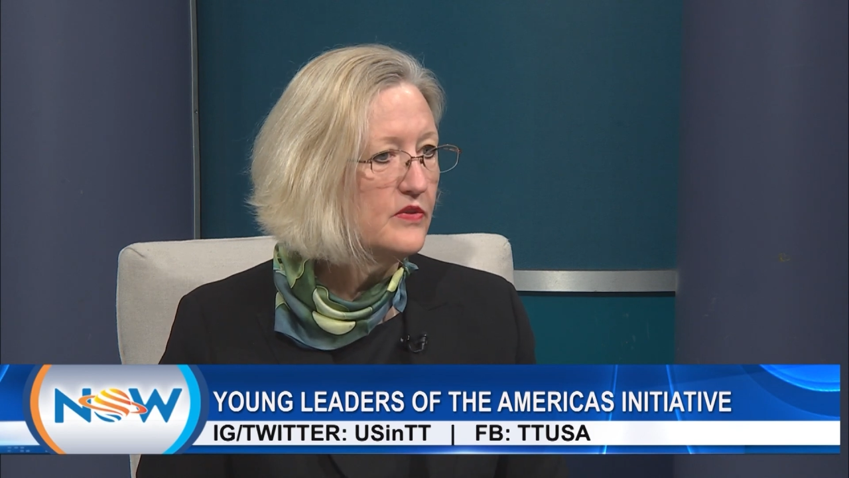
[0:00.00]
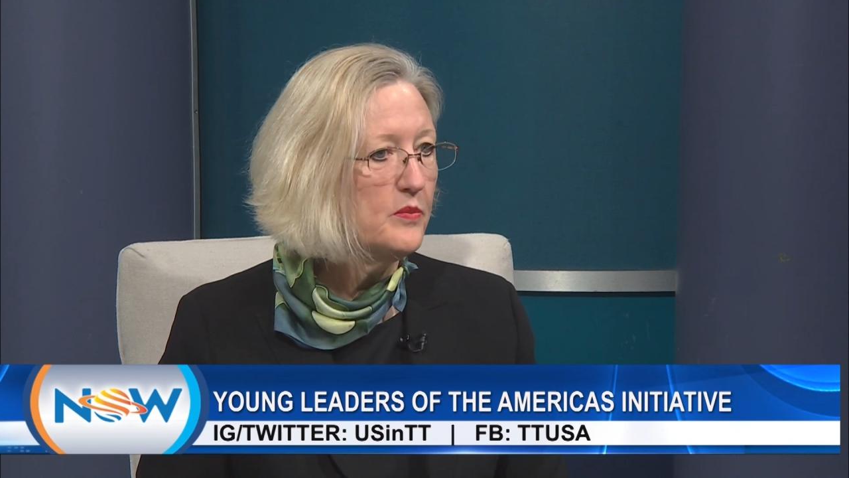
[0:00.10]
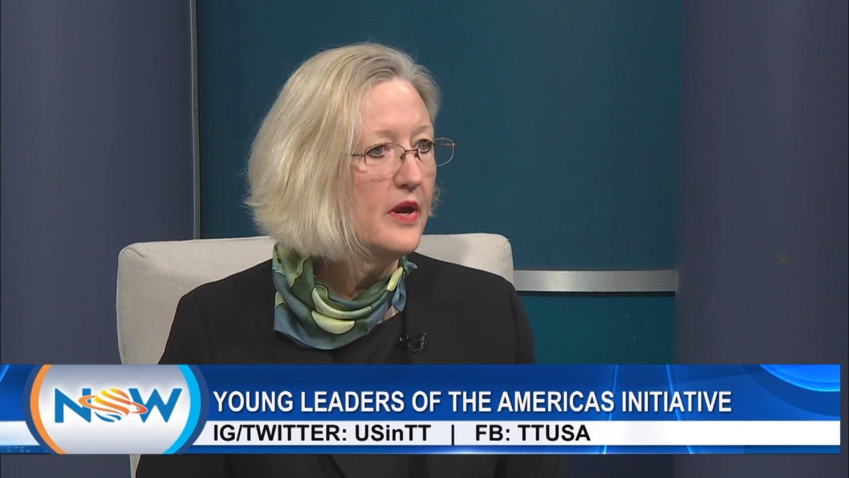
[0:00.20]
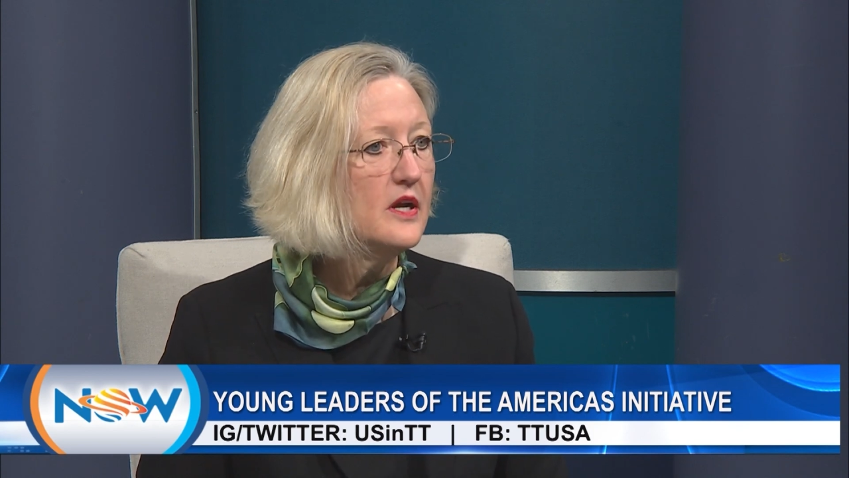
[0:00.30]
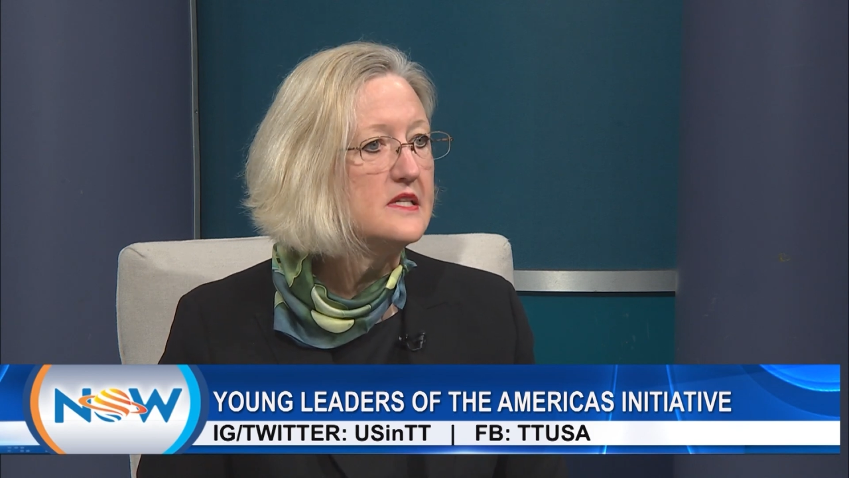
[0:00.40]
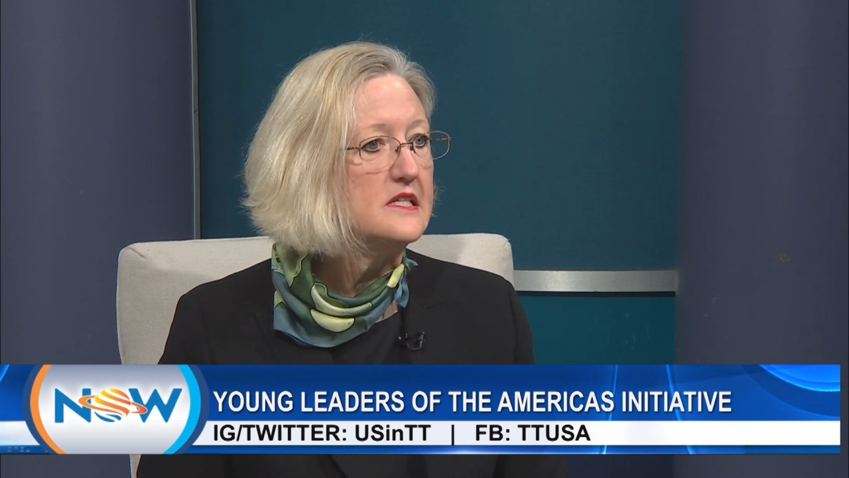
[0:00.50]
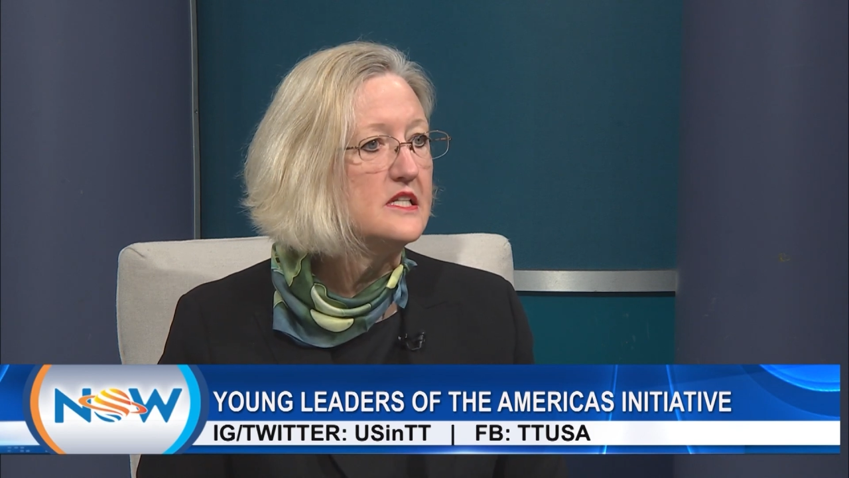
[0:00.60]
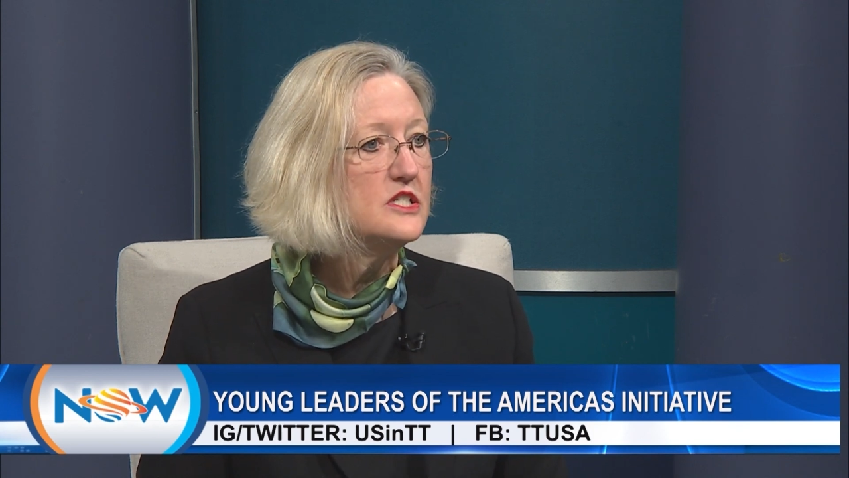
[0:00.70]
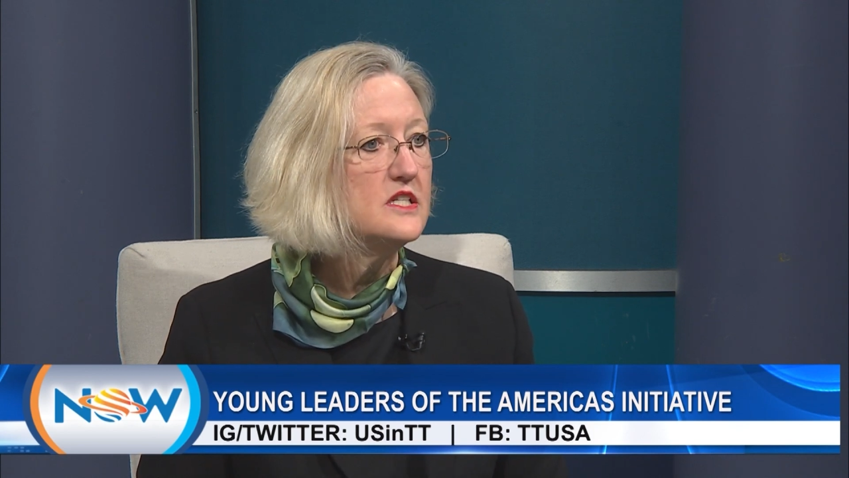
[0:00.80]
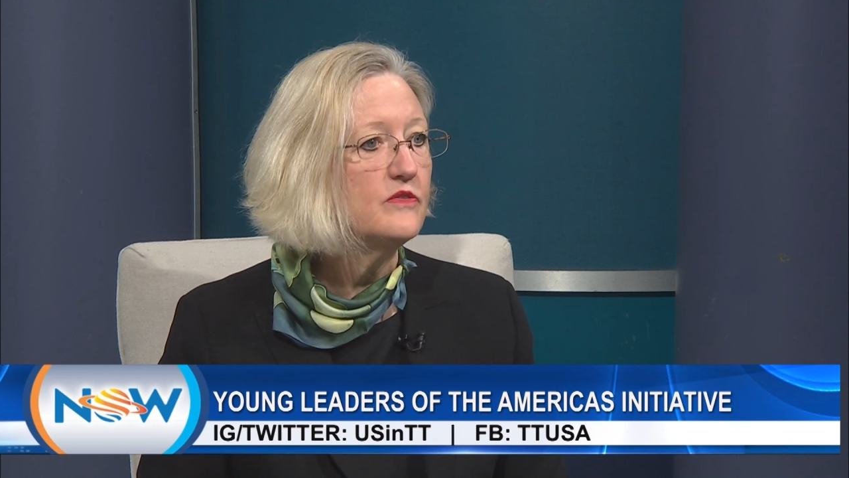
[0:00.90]
of the Americas
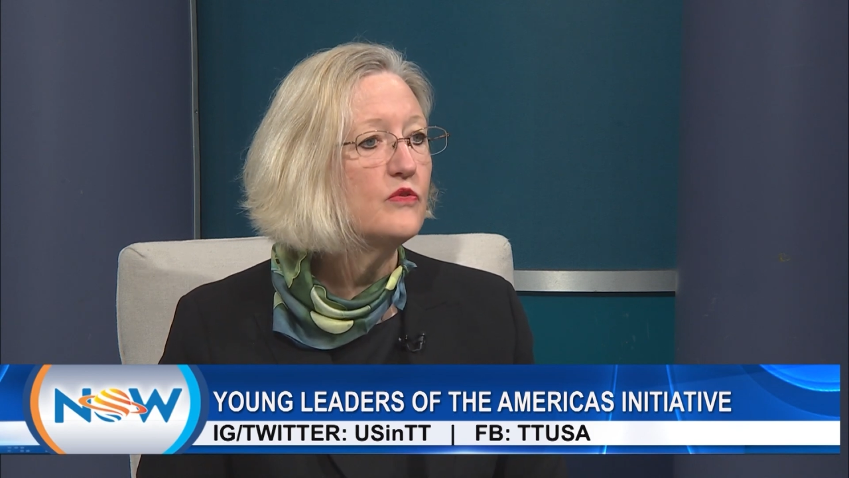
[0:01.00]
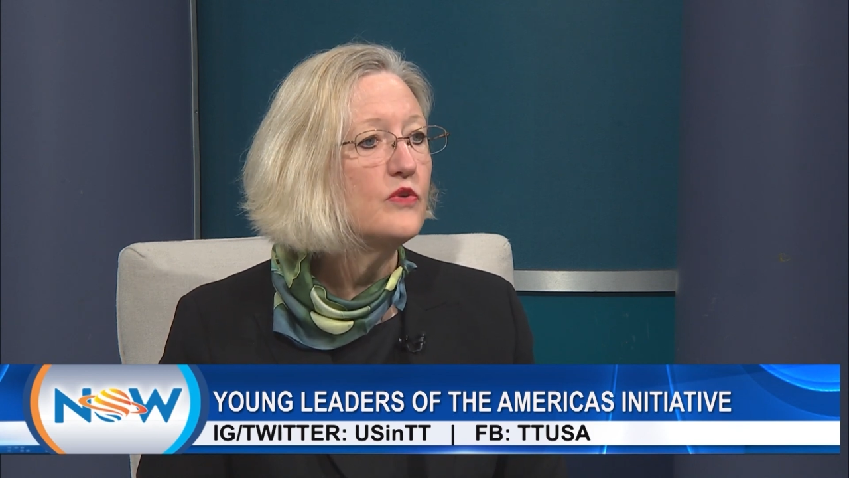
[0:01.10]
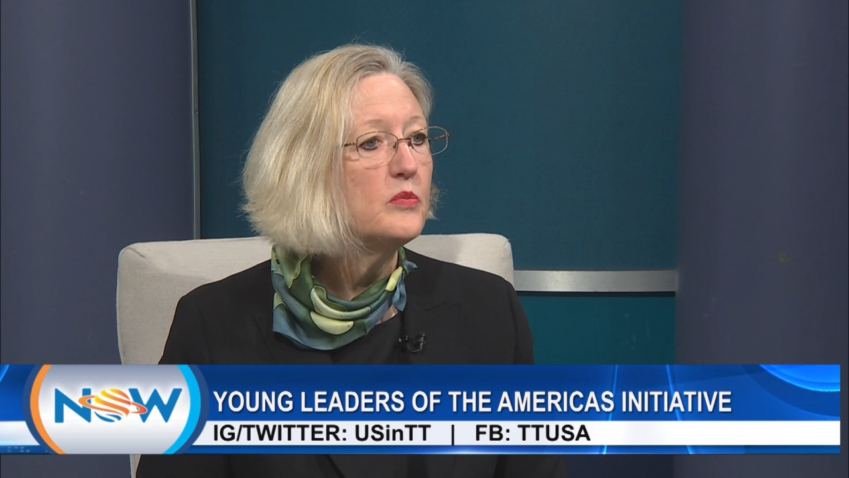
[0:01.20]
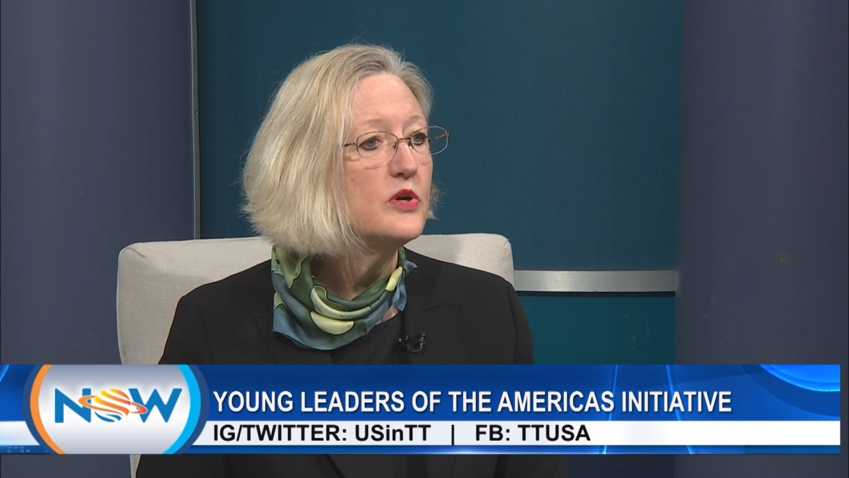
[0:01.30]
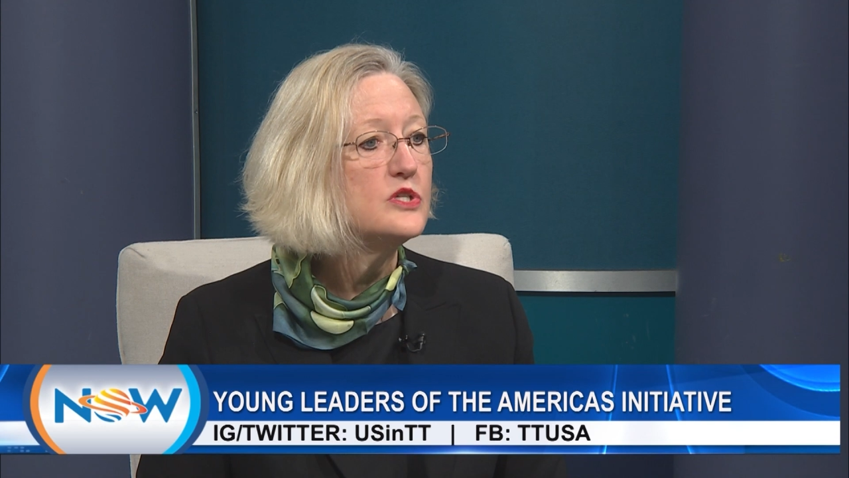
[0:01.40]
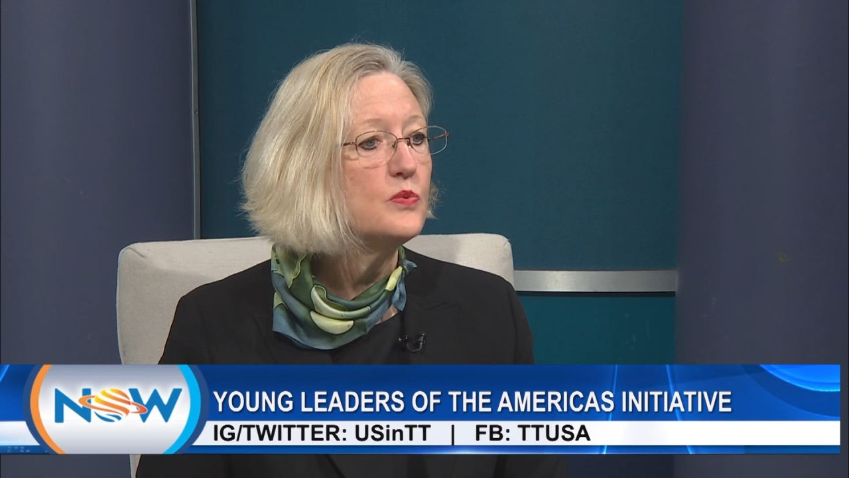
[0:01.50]
Initiative and February